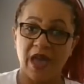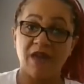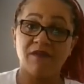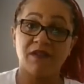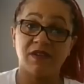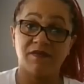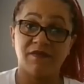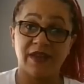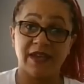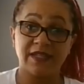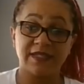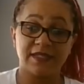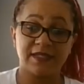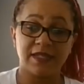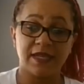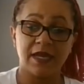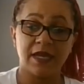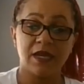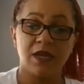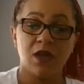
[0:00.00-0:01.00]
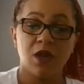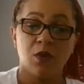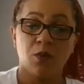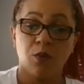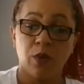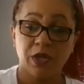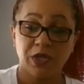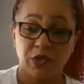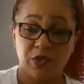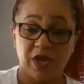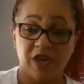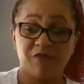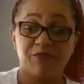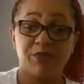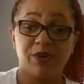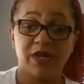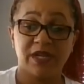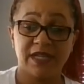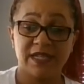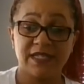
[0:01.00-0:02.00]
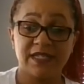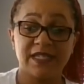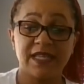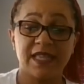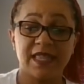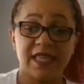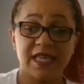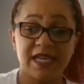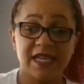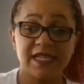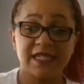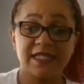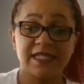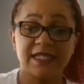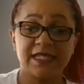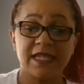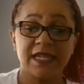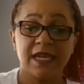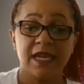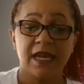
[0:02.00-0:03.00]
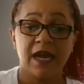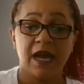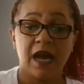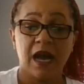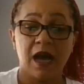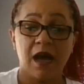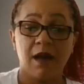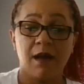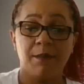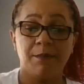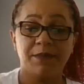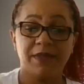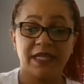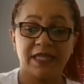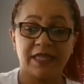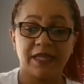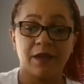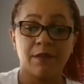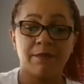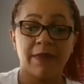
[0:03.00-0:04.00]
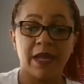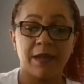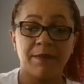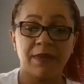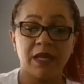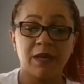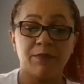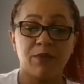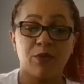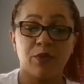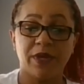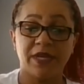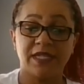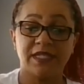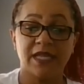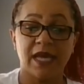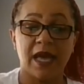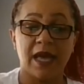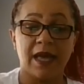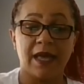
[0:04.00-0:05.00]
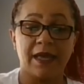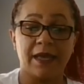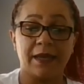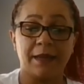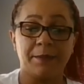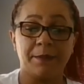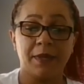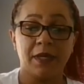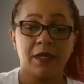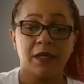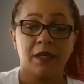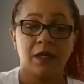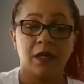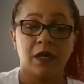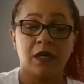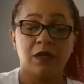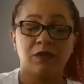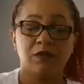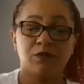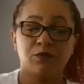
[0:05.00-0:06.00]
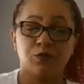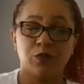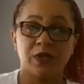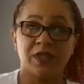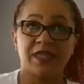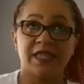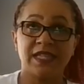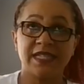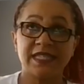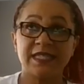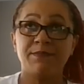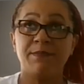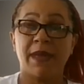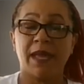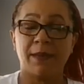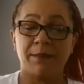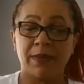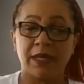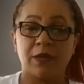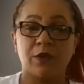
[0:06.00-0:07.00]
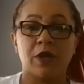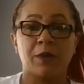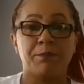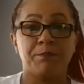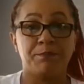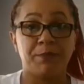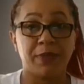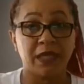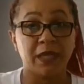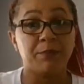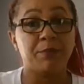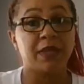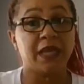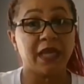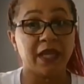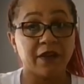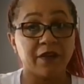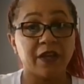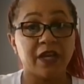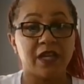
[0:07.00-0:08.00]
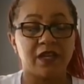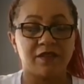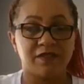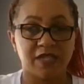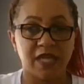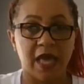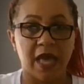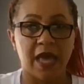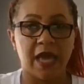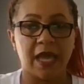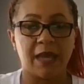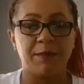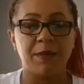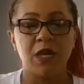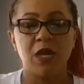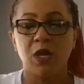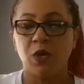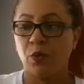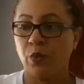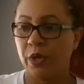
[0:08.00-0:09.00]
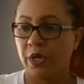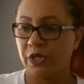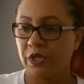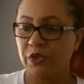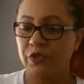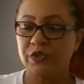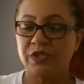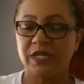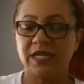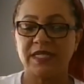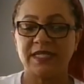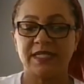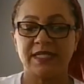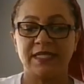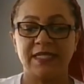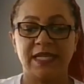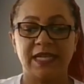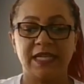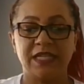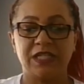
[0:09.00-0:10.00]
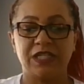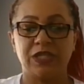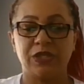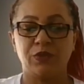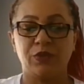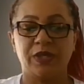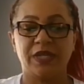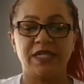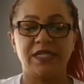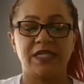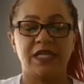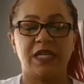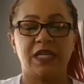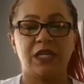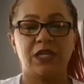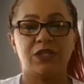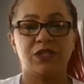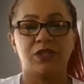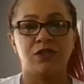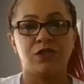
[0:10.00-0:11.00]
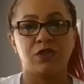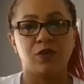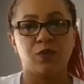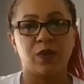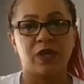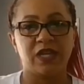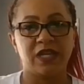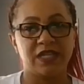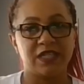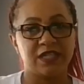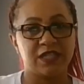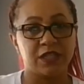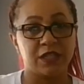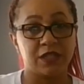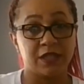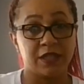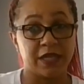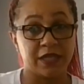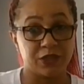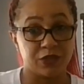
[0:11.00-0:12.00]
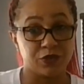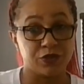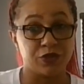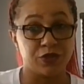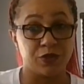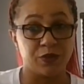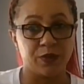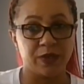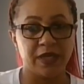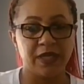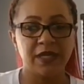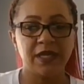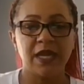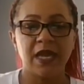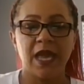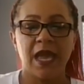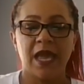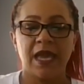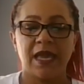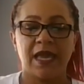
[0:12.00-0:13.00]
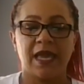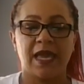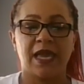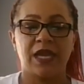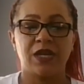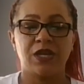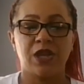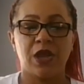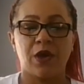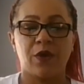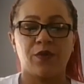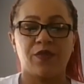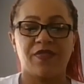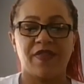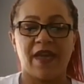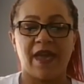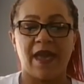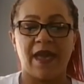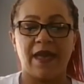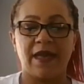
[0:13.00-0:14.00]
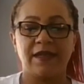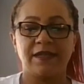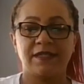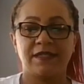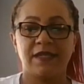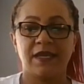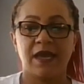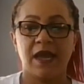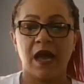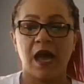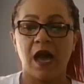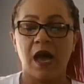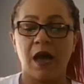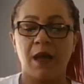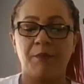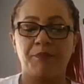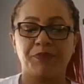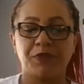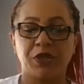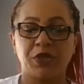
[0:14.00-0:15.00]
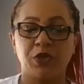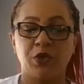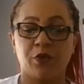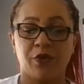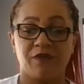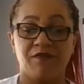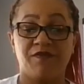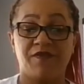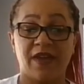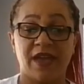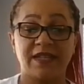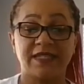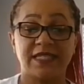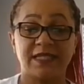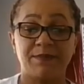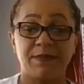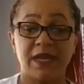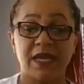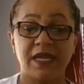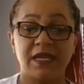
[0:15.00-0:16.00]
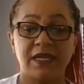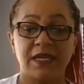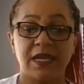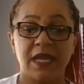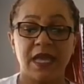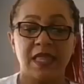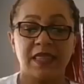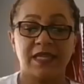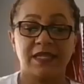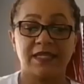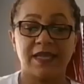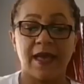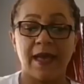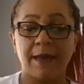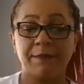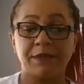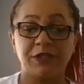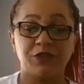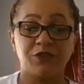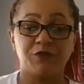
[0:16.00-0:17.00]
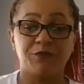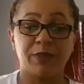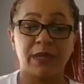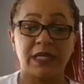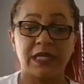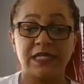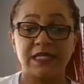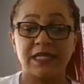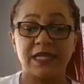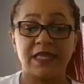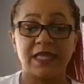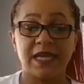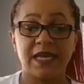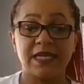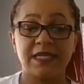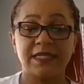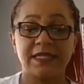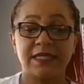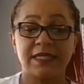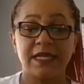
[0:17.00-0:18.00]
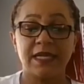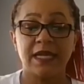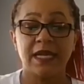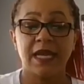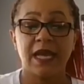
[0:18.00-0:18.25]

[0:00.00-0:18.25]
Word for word: have invested, what you have put into this, um, that there may be a point in time well, this may be be a period of time where you just need to continue to do what it is that you're doing, and know that um, your investment, the time that you've put into this,